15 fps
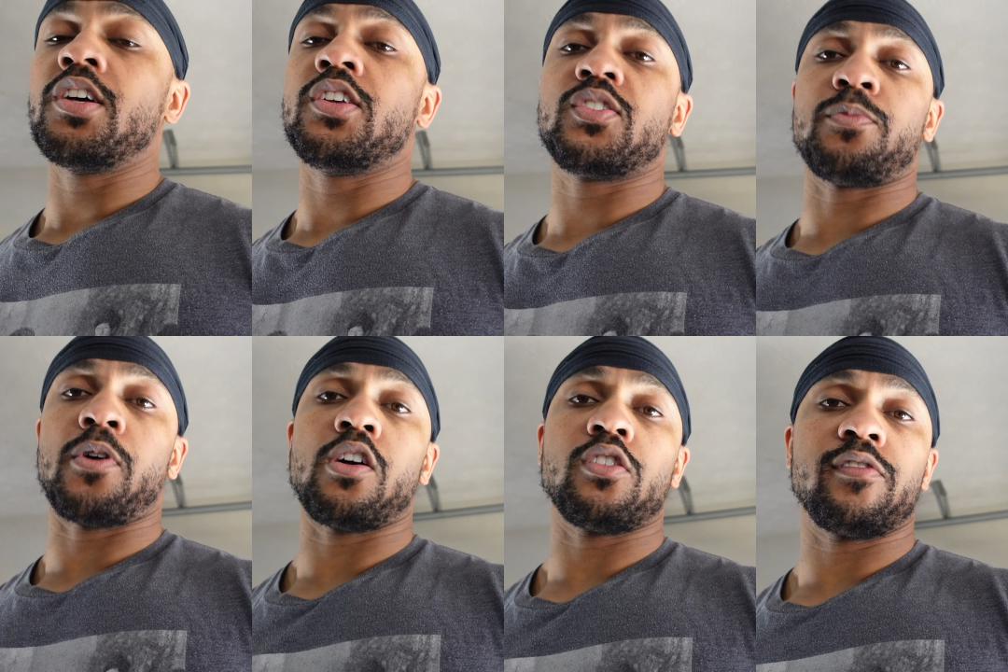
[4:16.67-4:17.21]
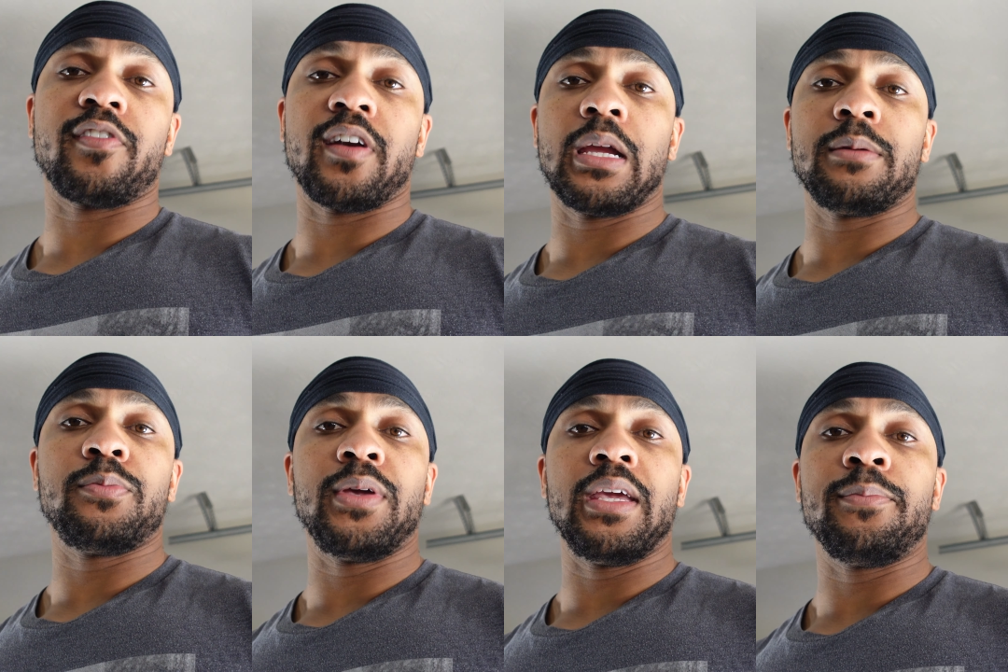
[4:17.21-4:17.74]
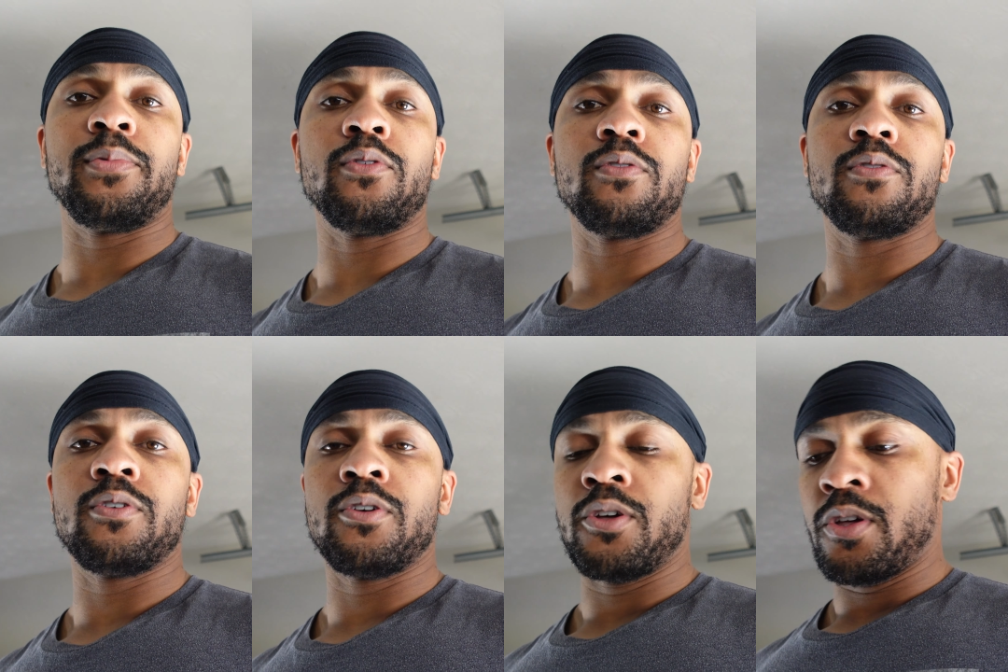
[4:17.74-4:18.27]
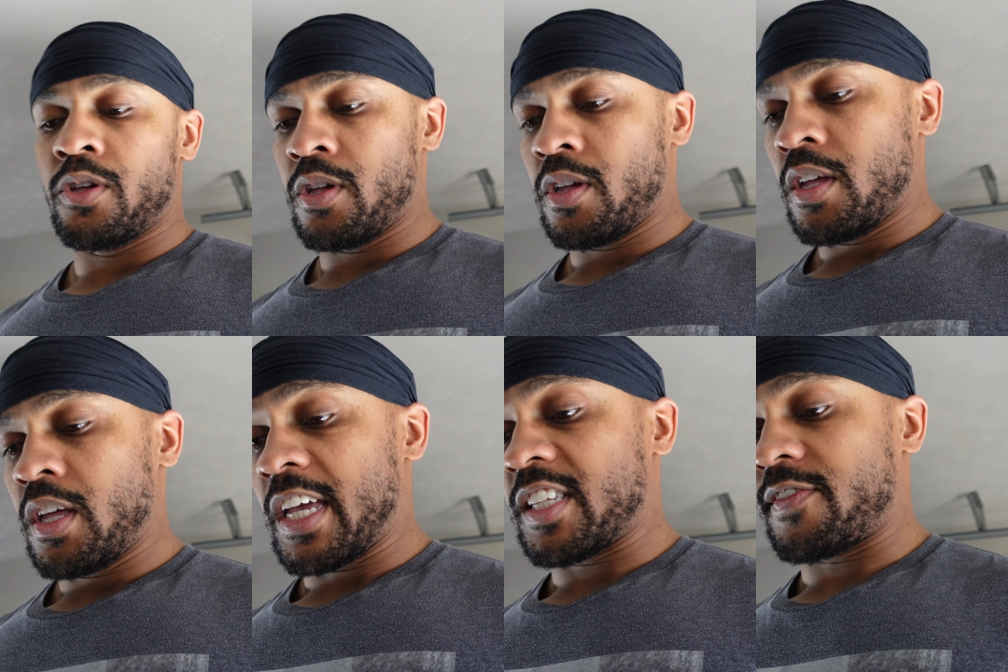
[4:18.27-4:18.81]
smaller frame people
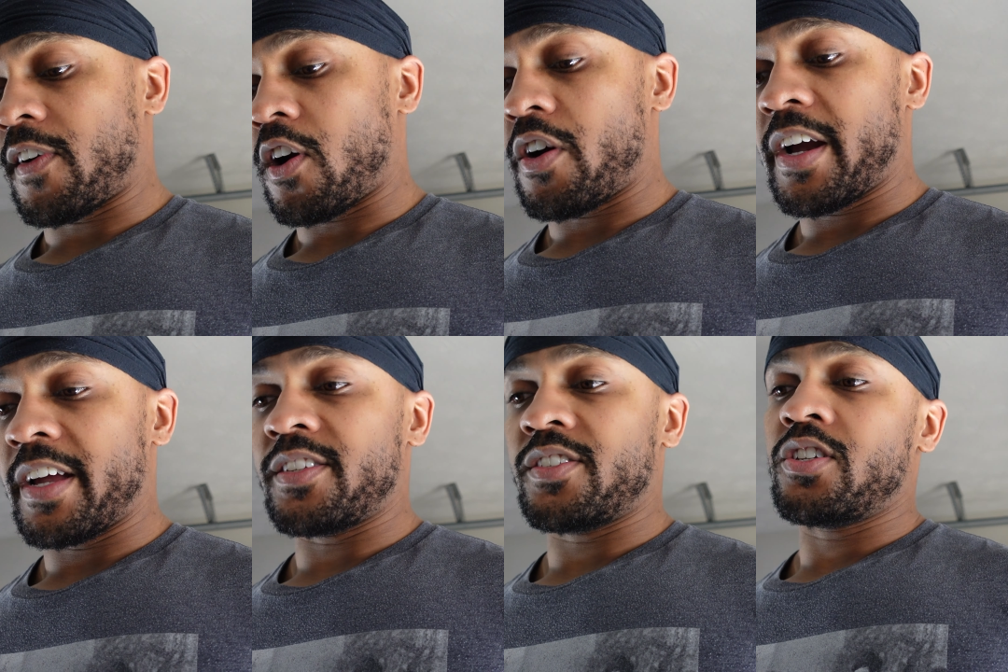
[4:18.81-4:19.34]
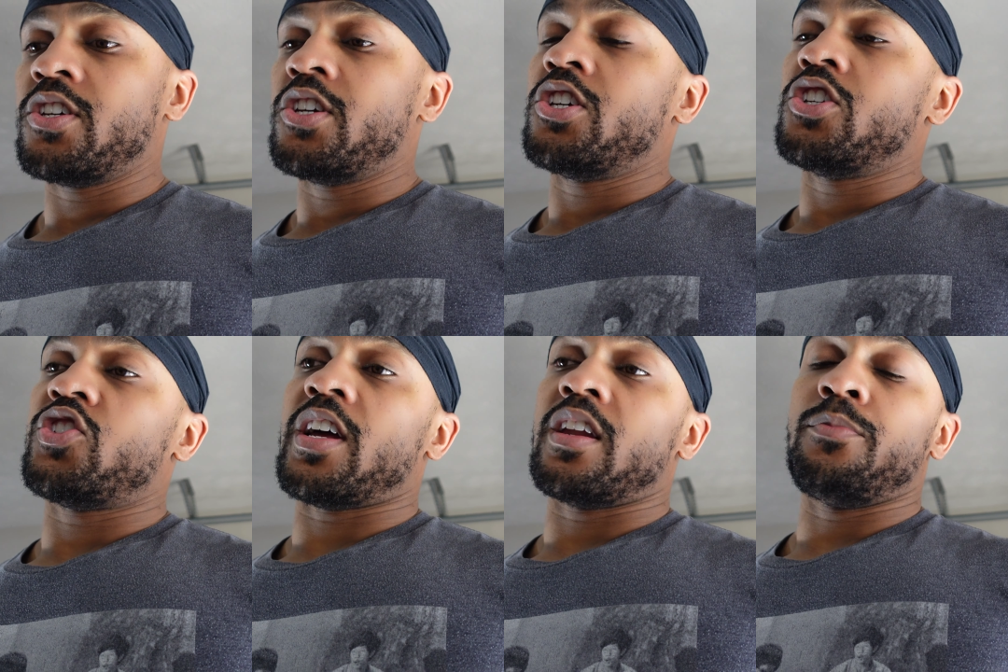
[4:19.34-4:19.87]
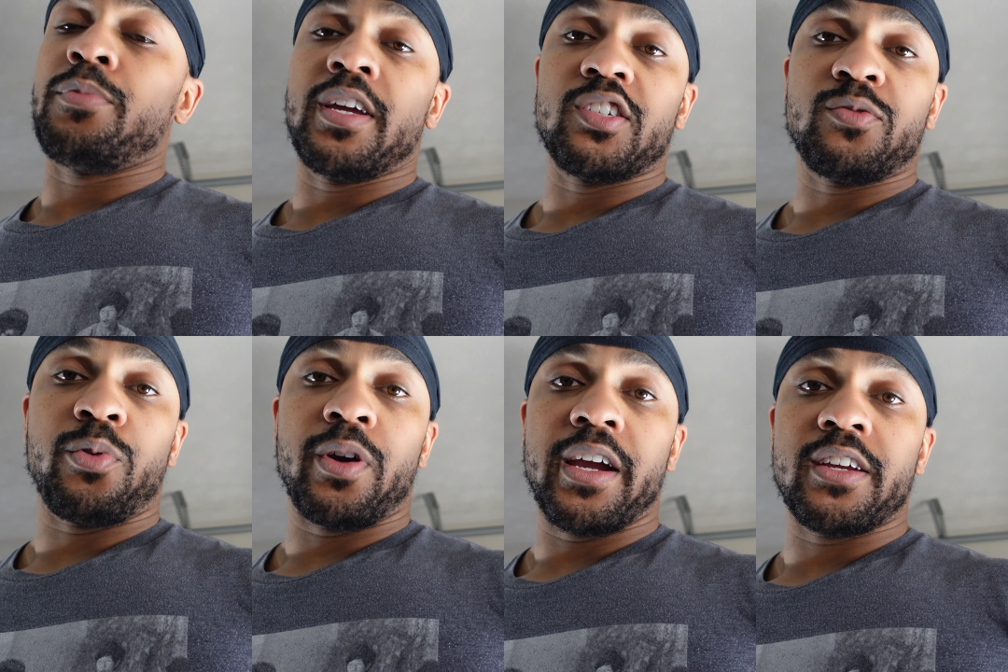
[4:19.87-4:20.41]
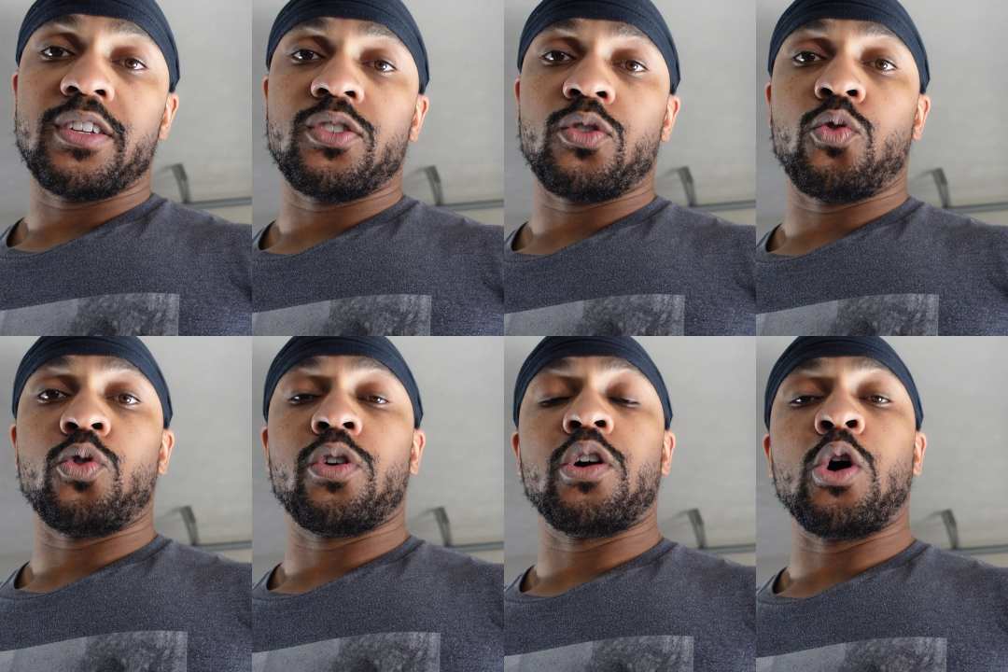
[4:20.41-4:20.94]
as far as trying to bench
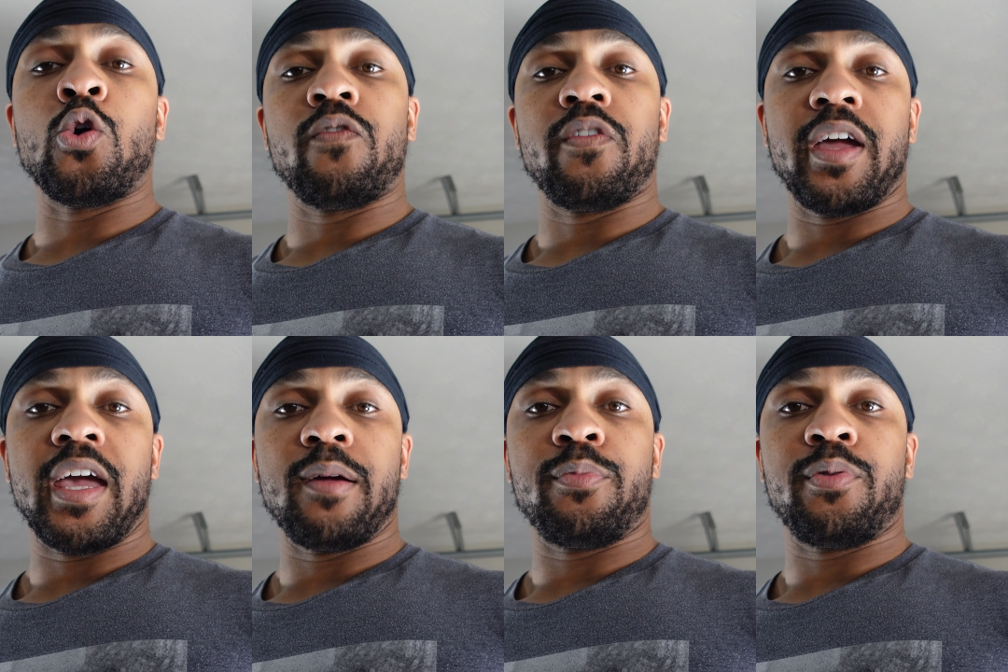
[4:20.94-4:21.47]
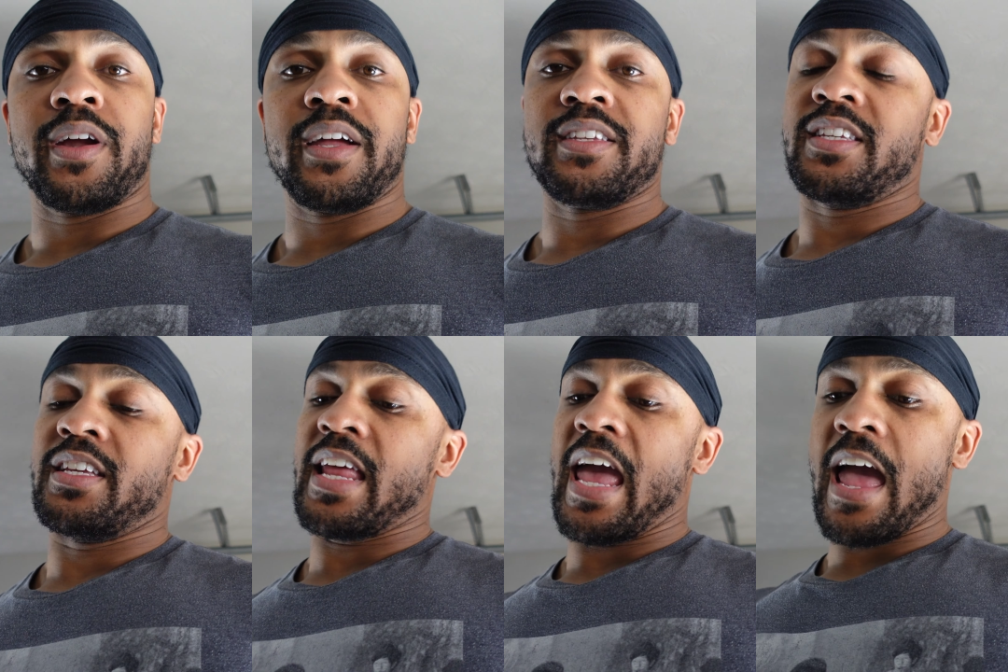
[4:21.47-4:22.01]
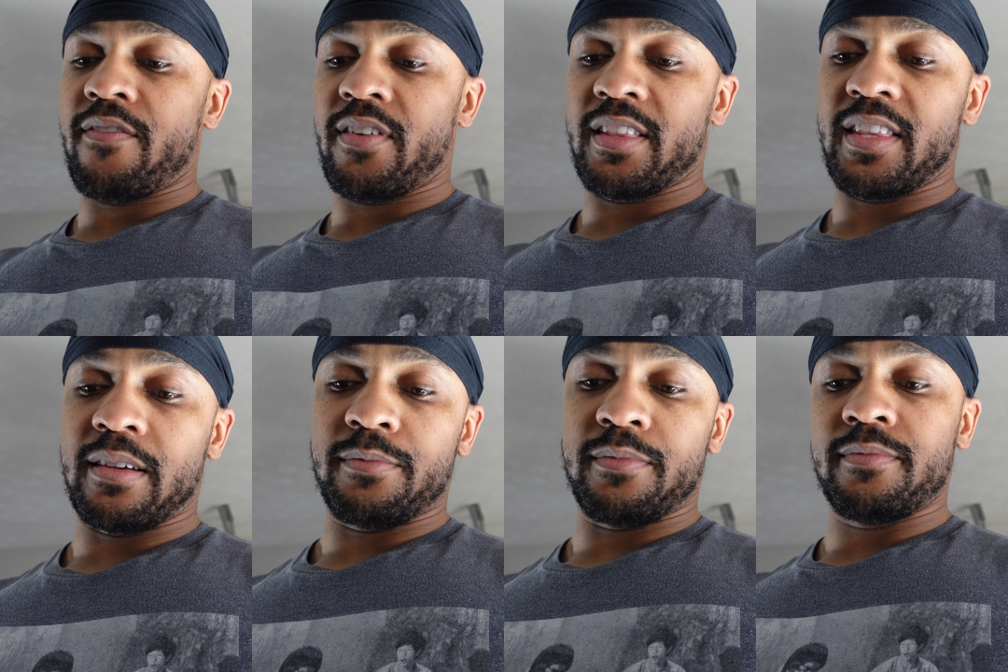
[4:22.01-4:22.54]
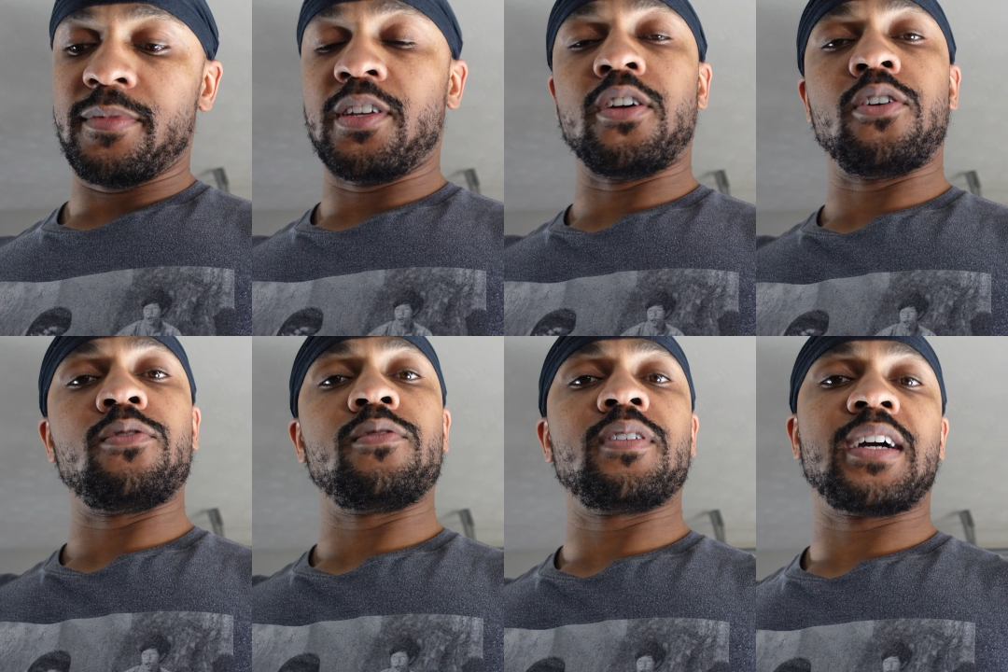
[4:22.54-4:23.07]
press or overhead press and having them, you
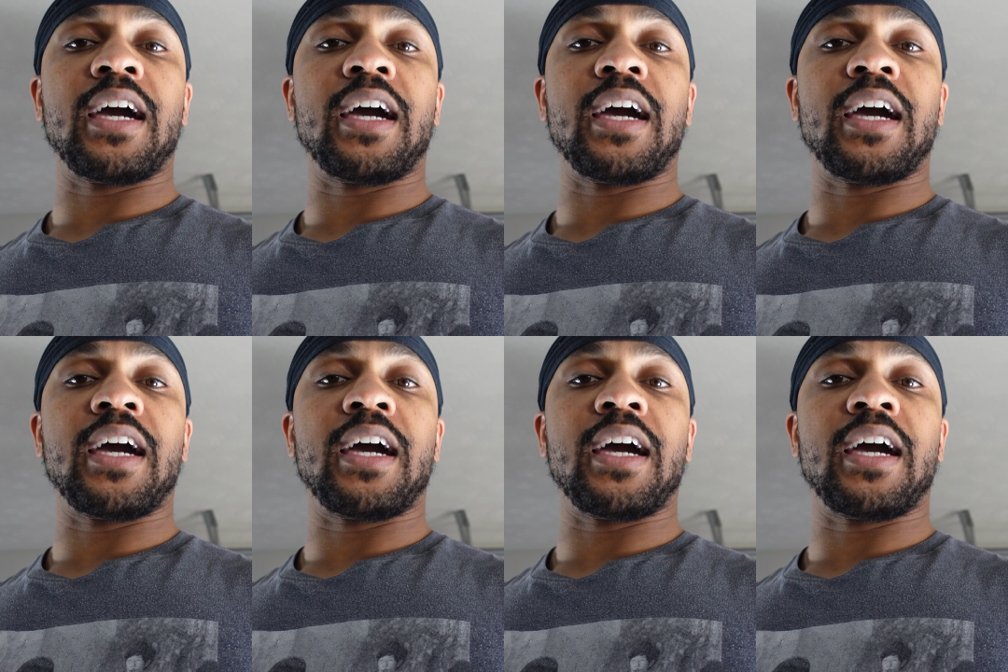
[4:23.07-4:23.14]
know,